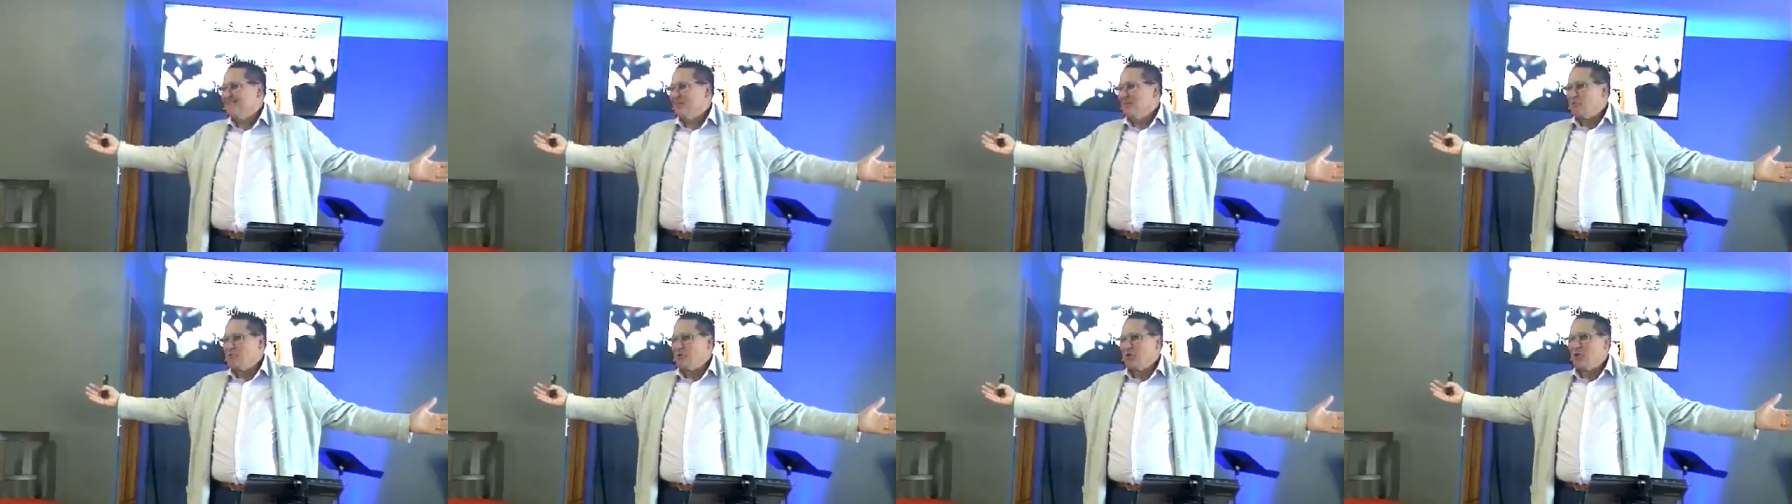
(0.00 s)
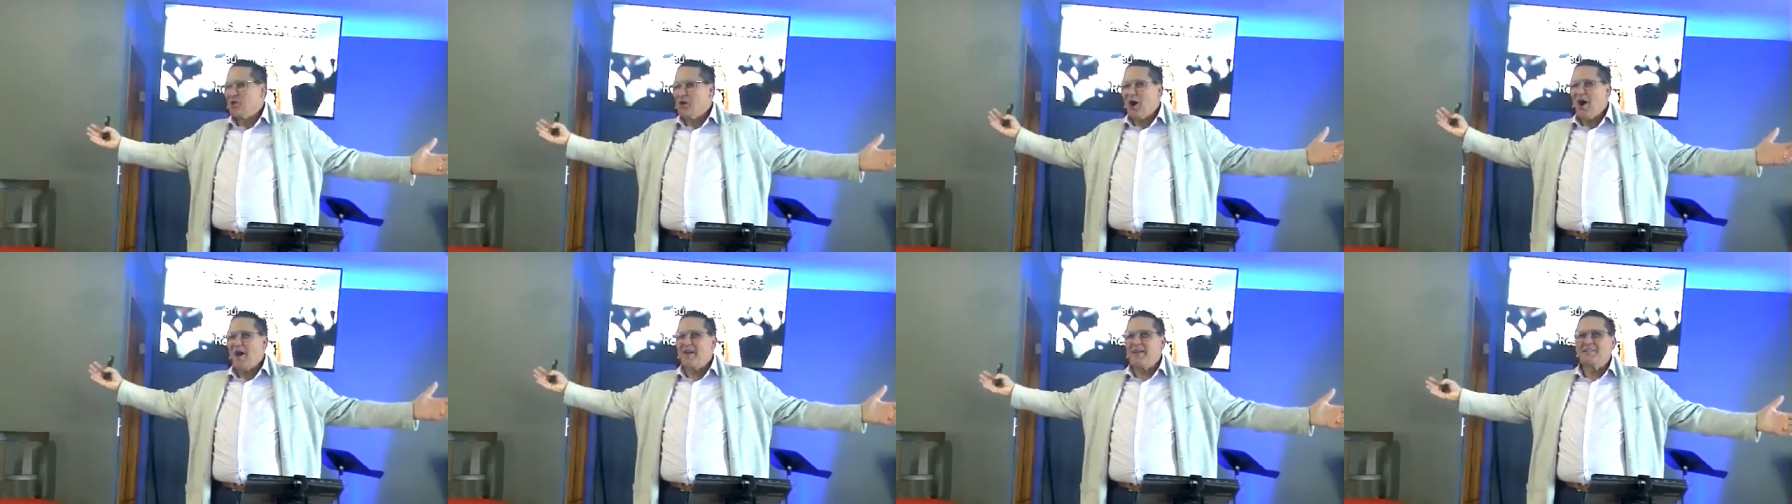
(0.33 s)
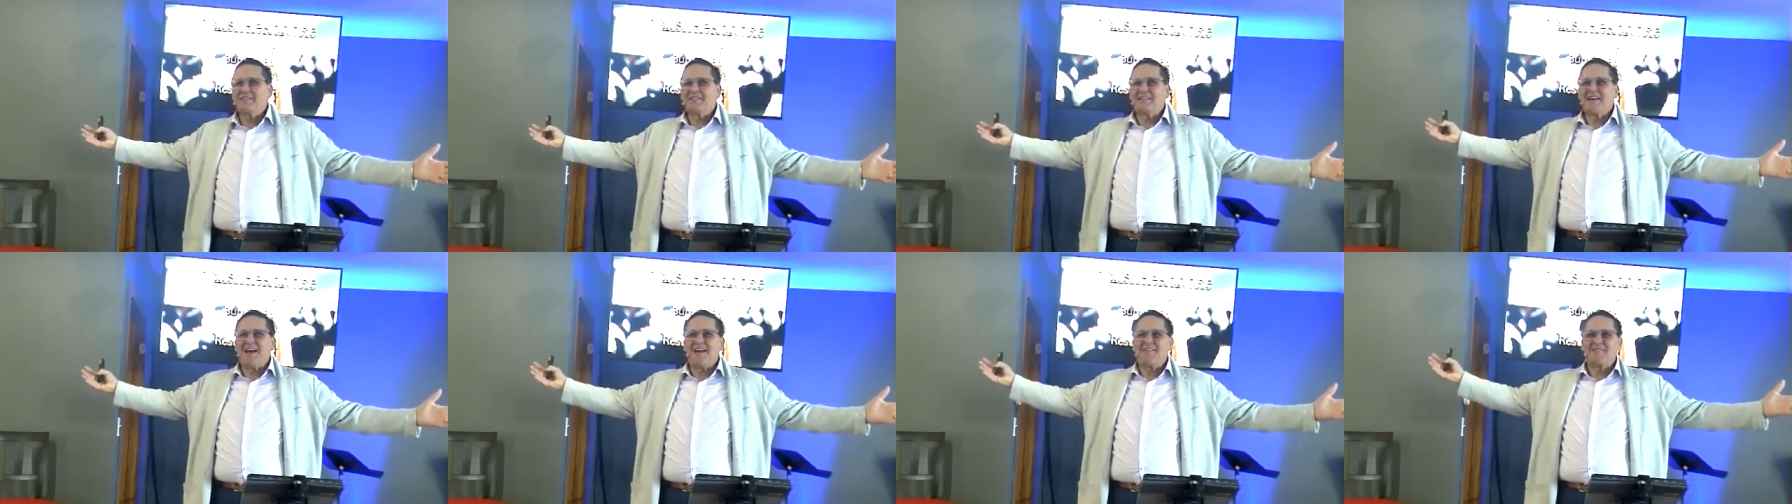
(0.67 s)
It was a
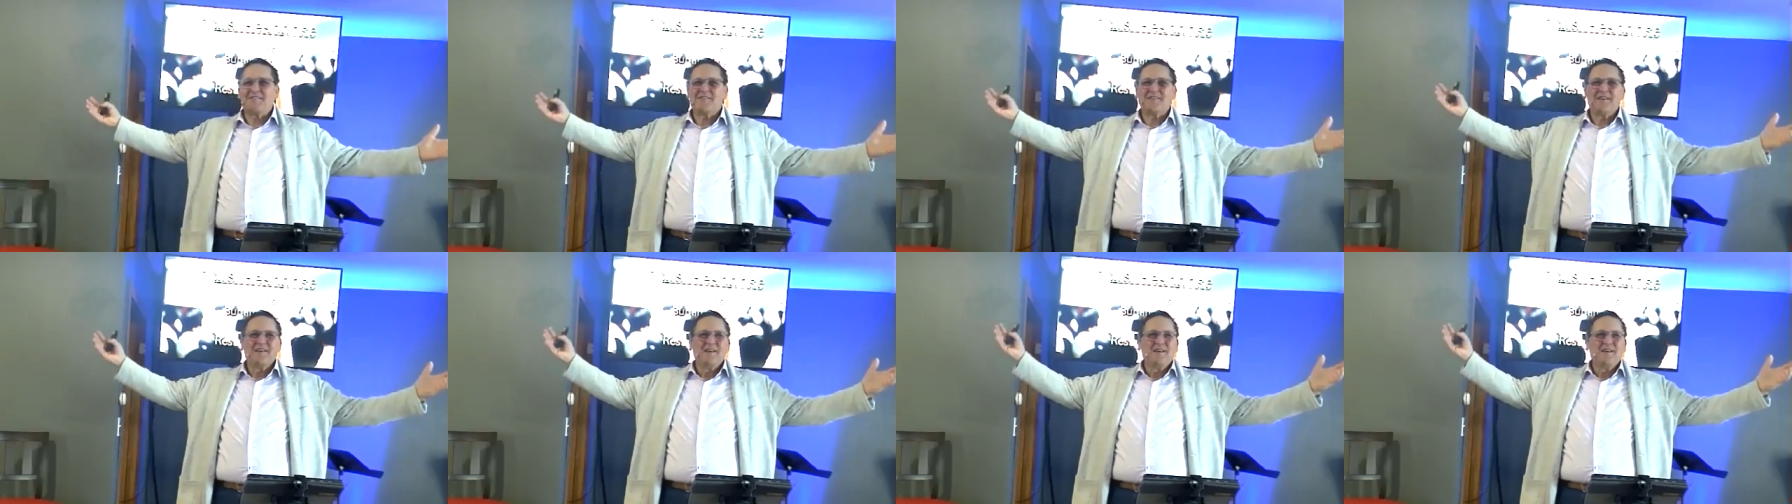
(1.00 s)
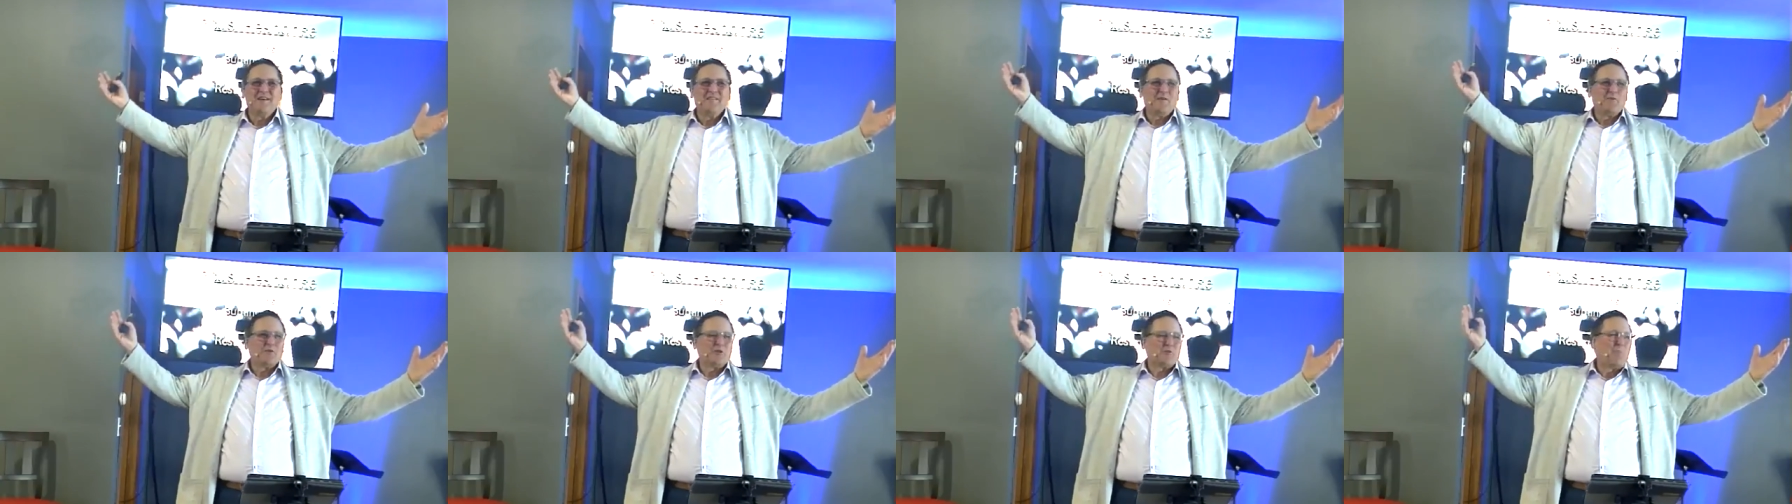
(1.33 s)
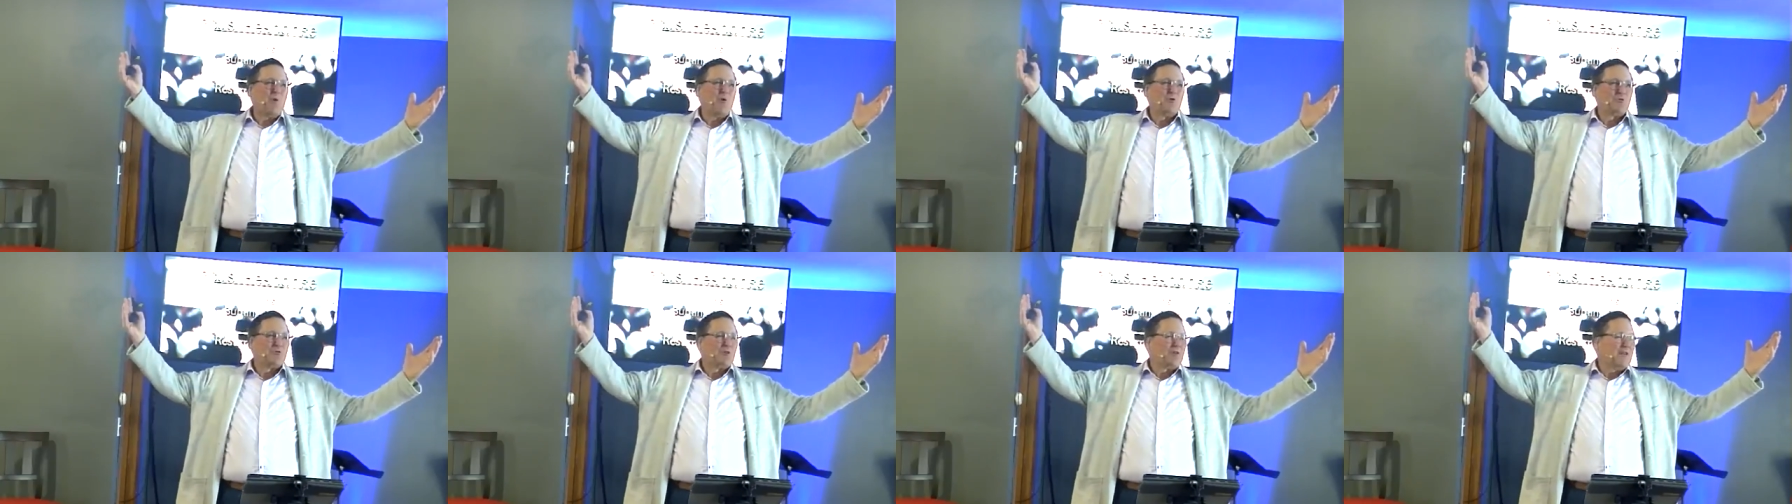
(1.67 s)
gaudy set there was
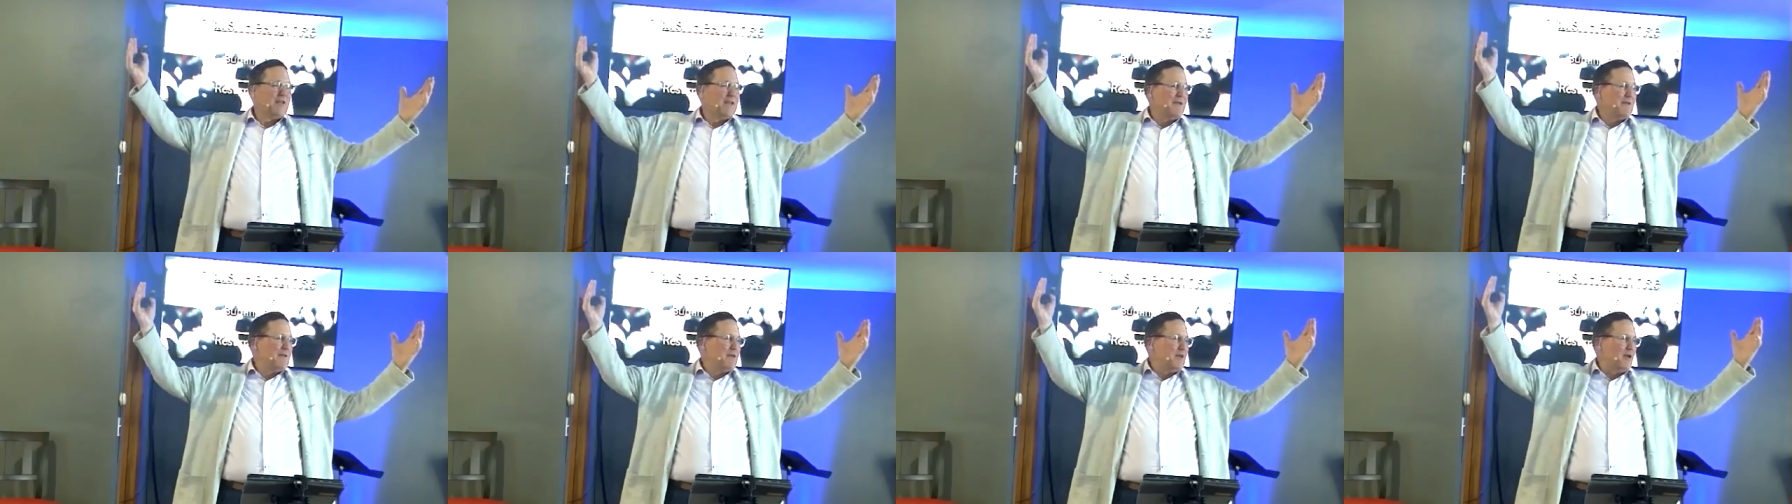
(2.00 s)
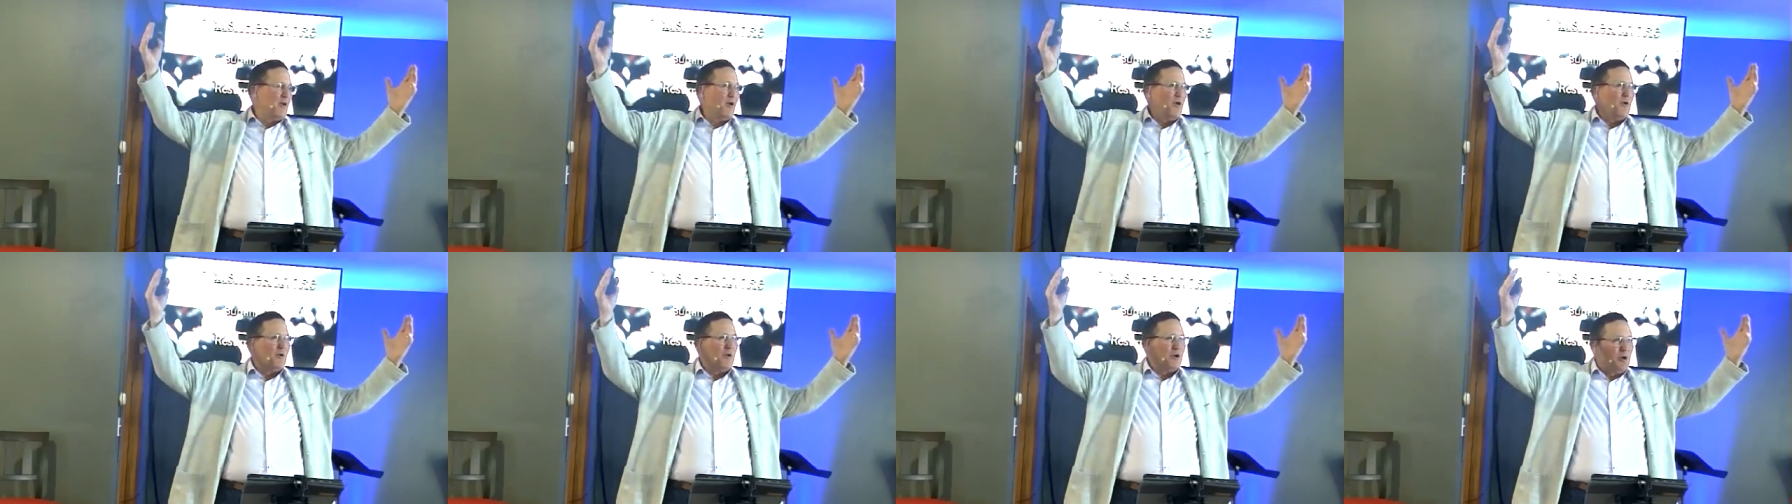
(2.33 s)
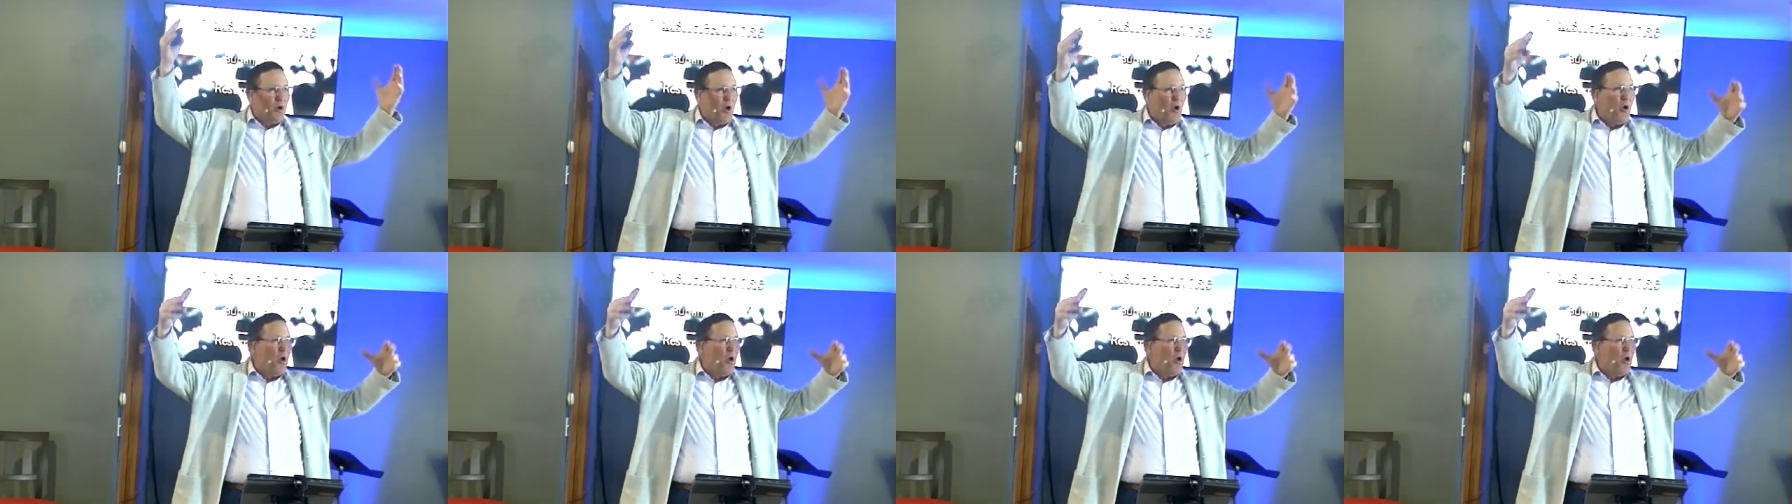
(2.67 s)
supposedly, you know,